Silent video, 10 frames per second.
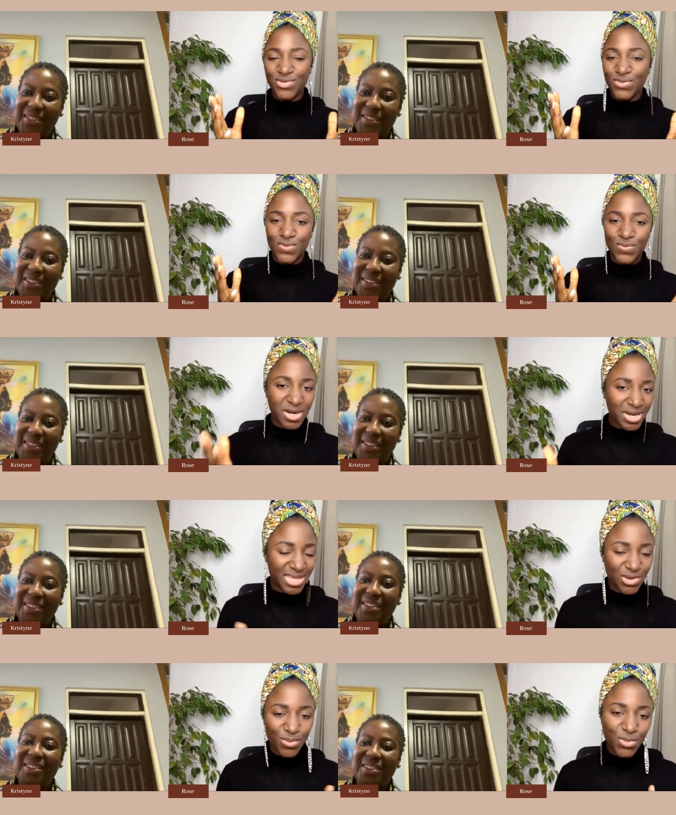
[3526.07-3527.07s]
Speaker 1: If you want to
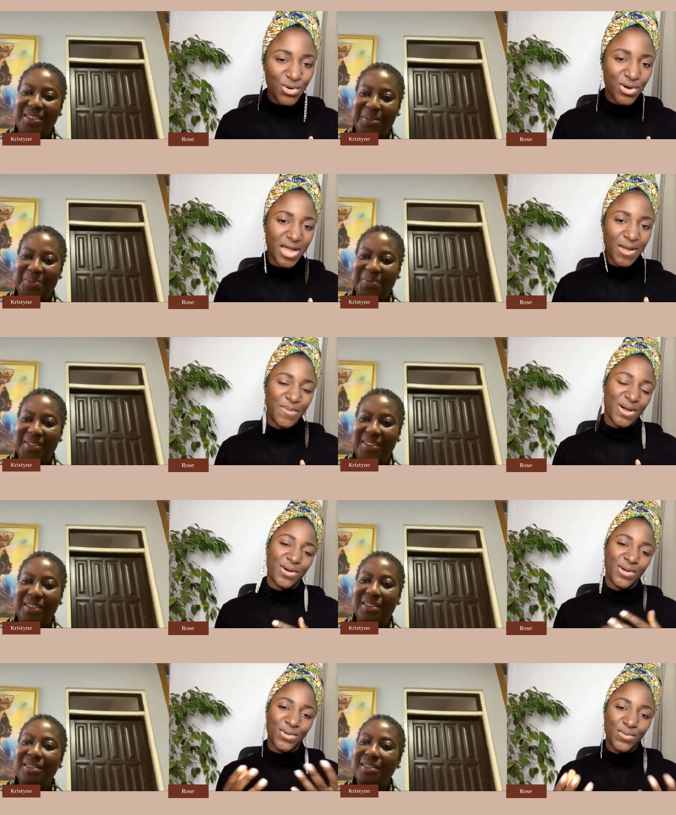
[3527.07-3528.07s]
hear more
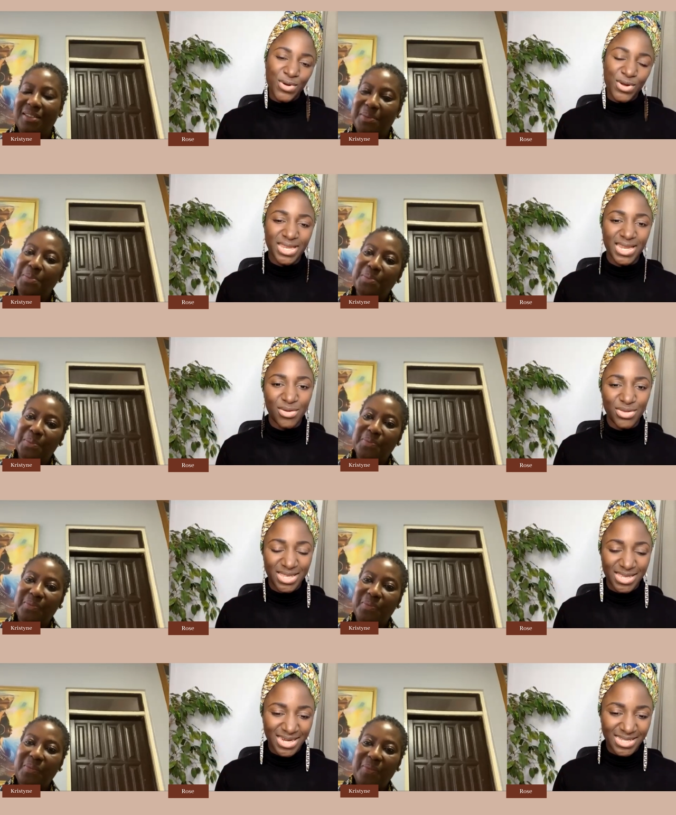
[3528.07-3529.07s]
about her work and how you
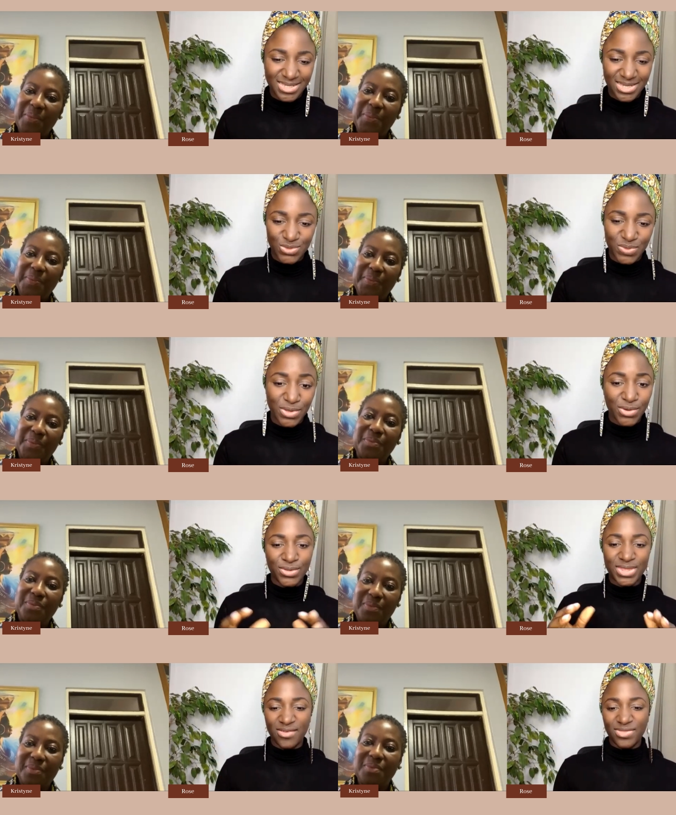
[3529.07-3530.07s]
can get in touch with
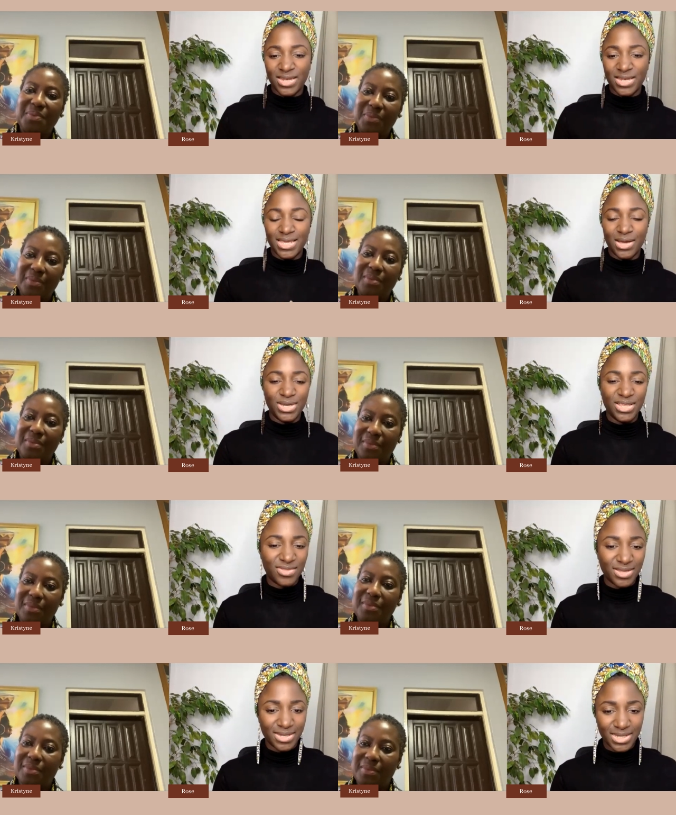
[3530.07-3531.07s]
her, definitely I'll leave
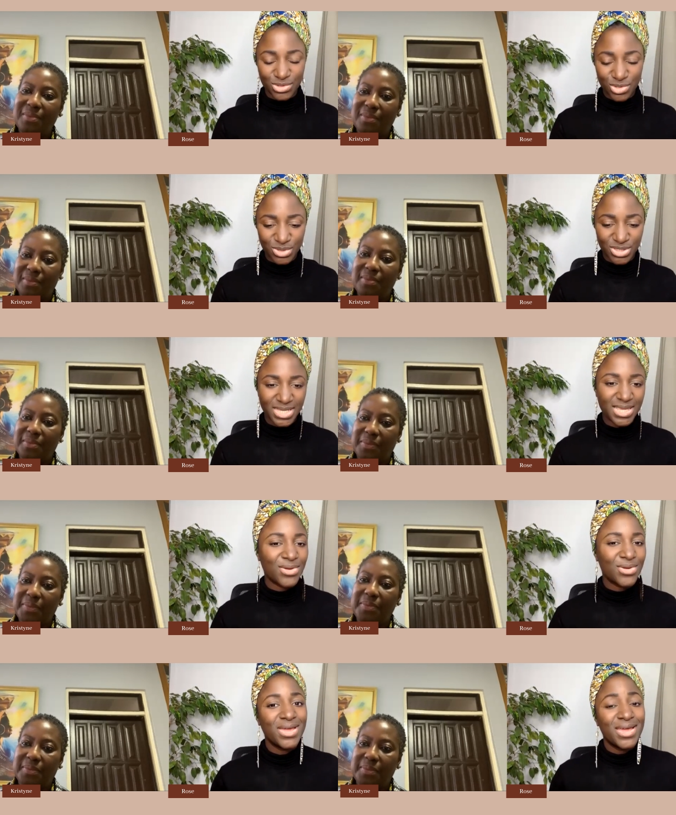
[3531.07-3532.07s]
the description
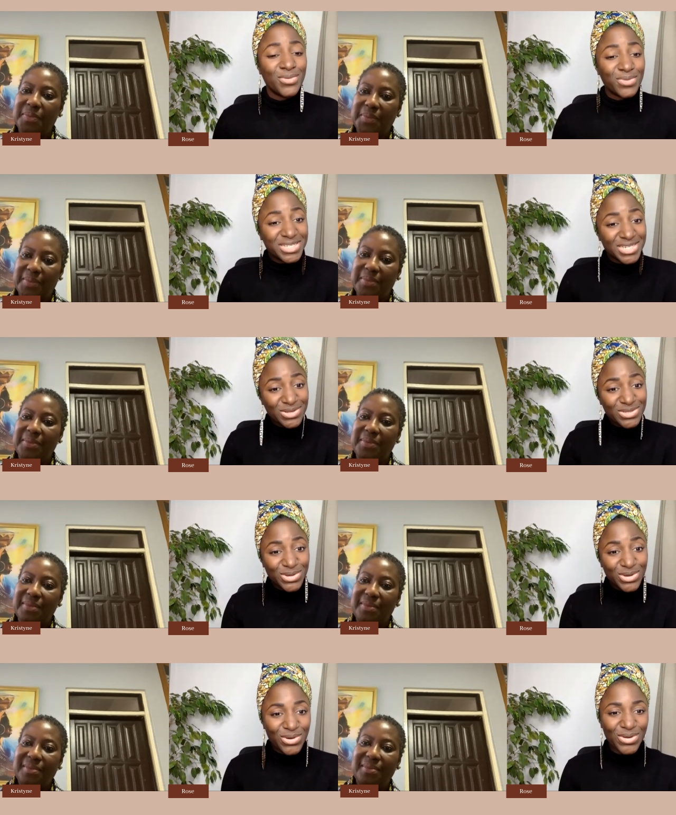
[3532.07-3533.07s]
here. Reach out to
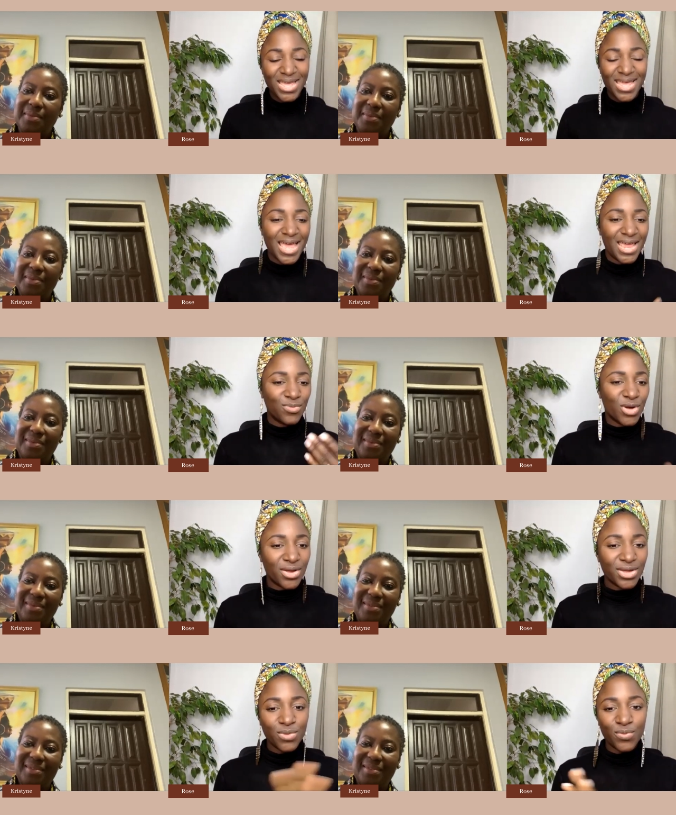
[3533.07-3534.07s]
her. And
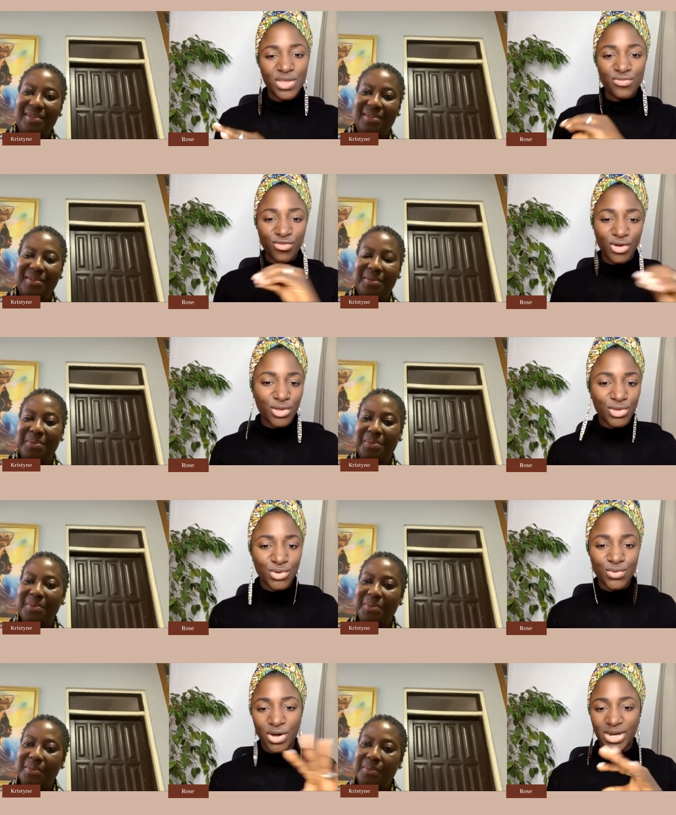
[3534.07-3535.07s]
where can we follow
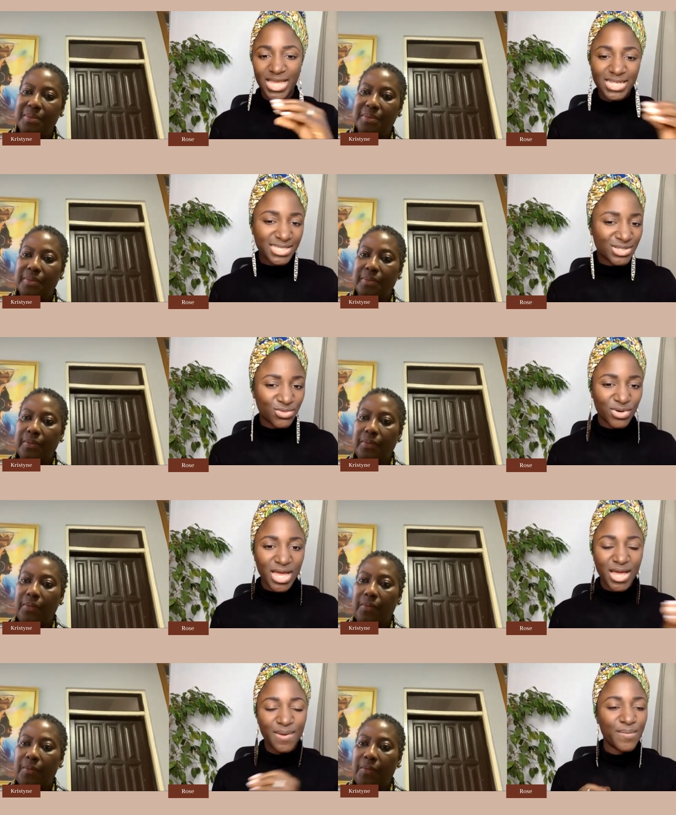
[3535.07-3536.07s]
you on
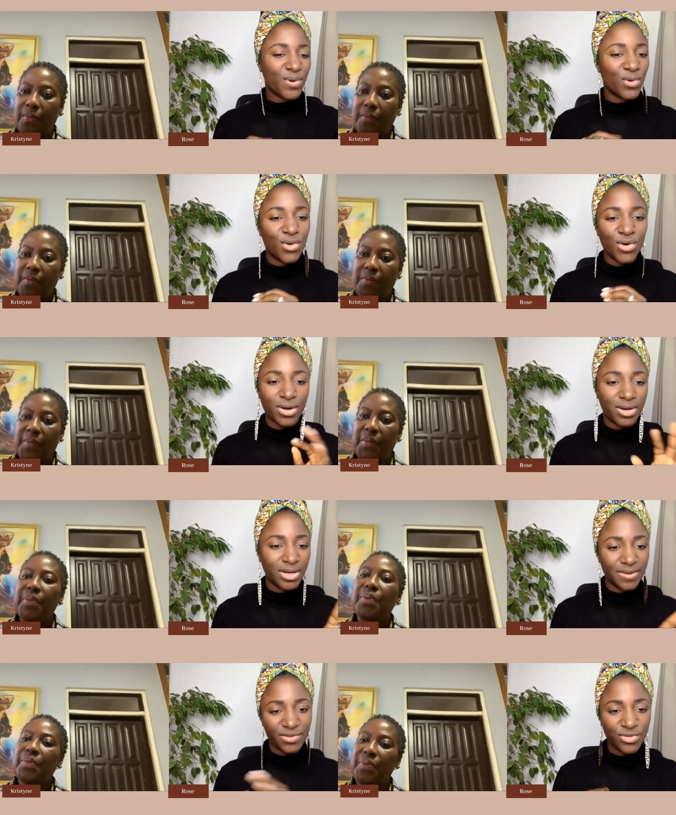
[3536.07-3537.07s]
Instagram, or
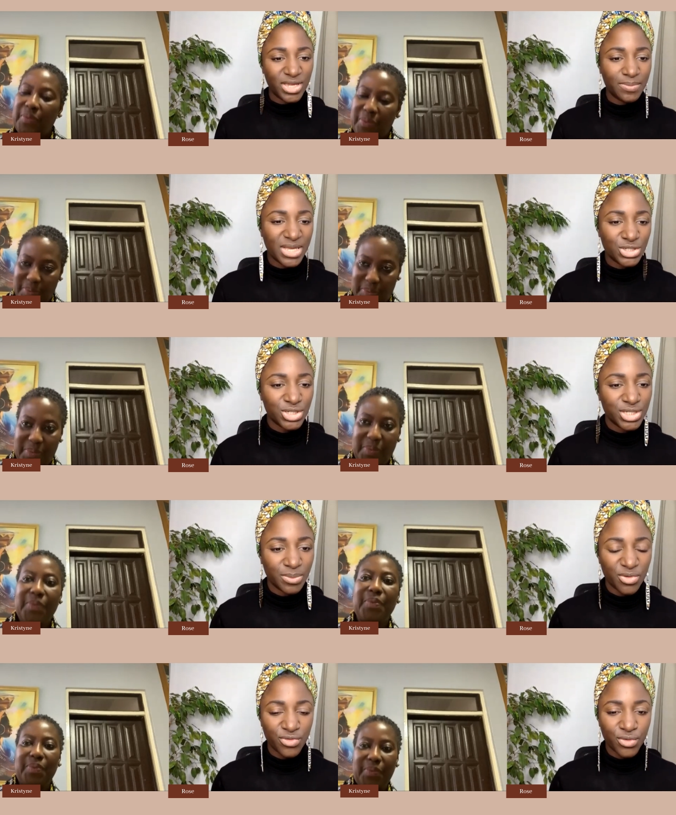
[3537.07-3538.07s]
if you can mention
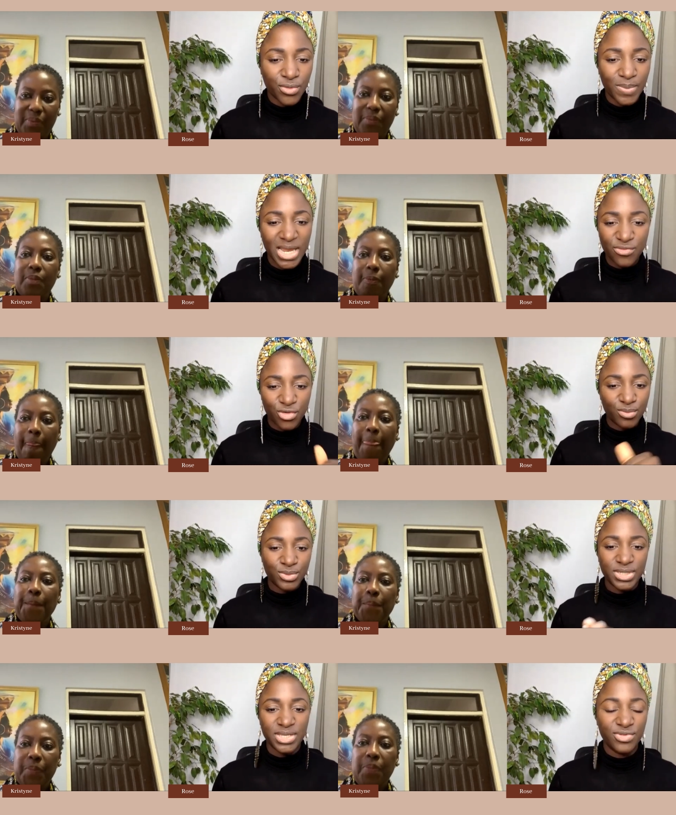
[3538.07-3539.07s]
some of your
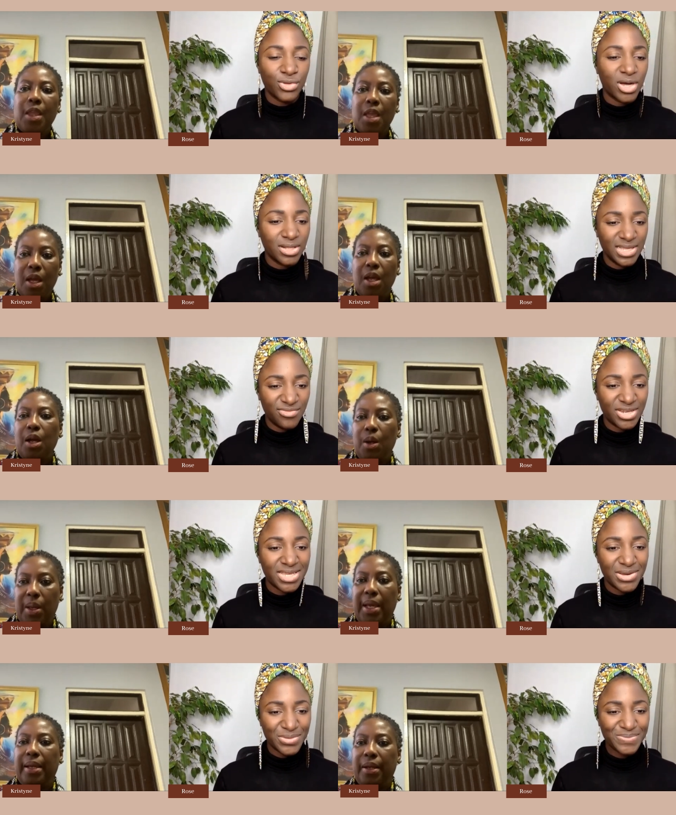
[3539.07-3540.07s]
platforms, even though I'll leave it.
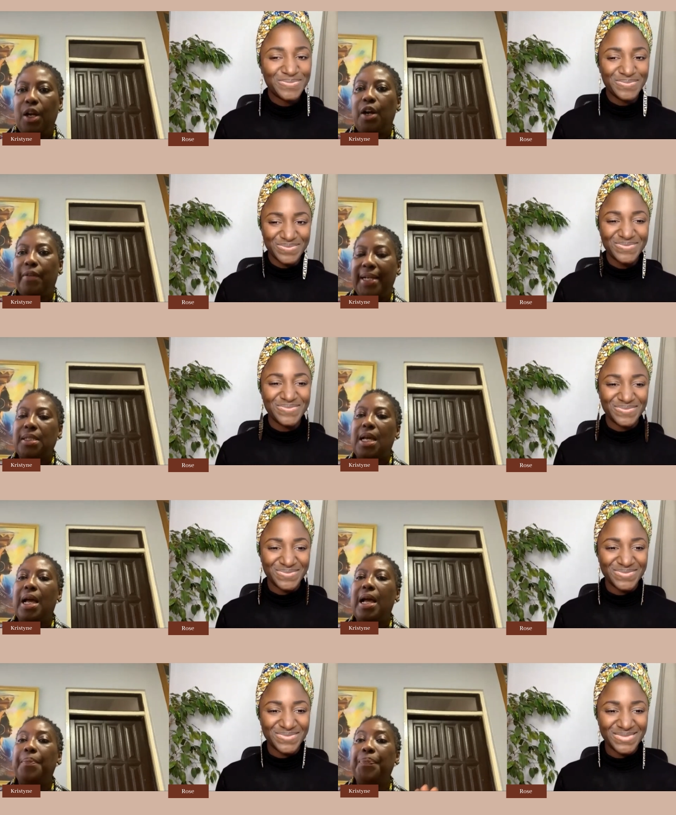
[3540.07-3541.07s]
Okay,
Speaker 2: all right.
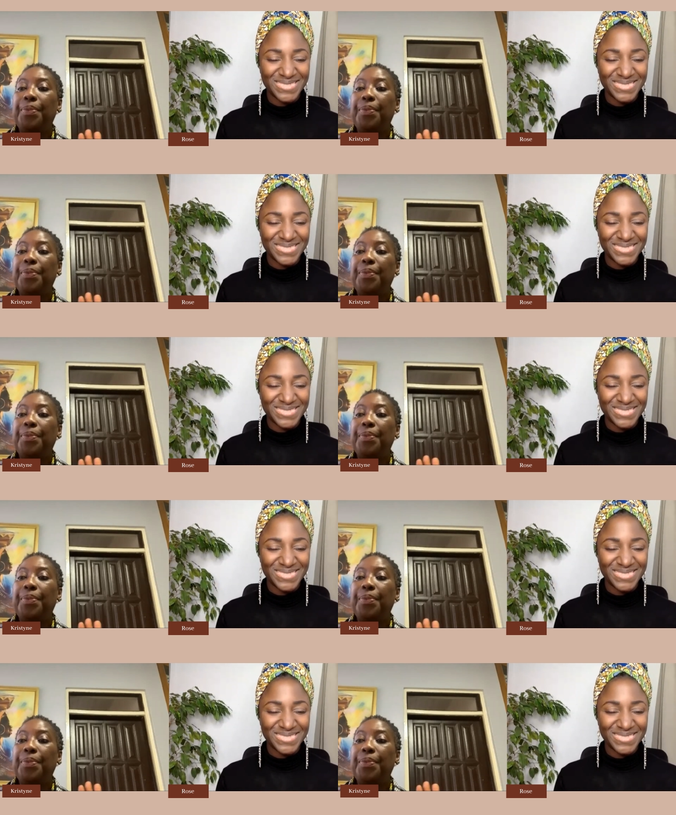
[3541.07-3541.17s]
The